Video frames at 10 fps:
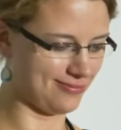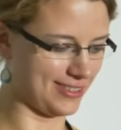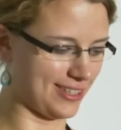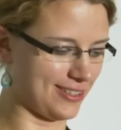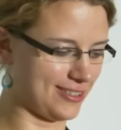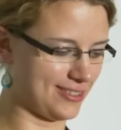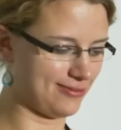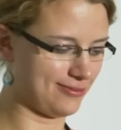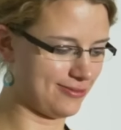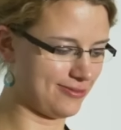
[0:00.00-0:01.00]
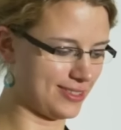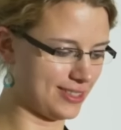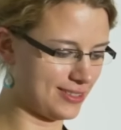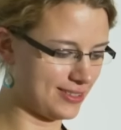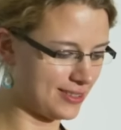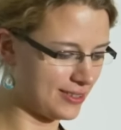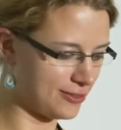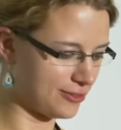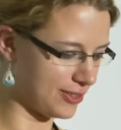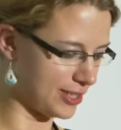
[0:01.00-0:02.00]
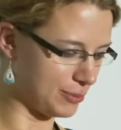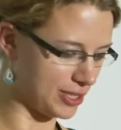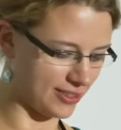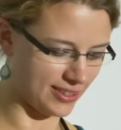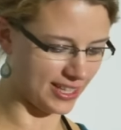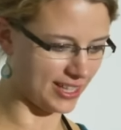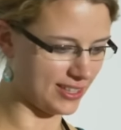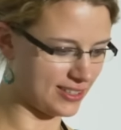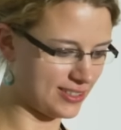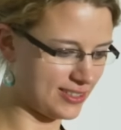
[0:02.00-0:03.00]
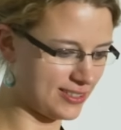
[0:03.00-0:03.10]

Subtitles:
We go far beyond that.